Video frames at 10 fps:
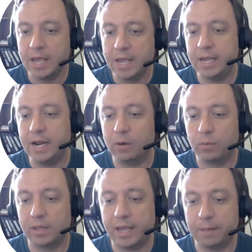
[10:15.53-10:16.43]
Here,
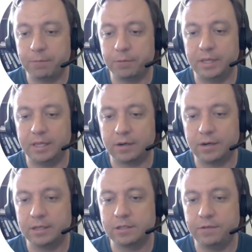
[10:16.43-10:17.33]
with help of an
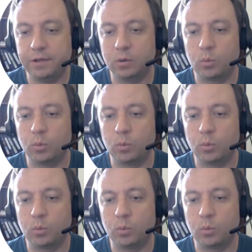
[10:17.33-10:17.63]
integrating sphere,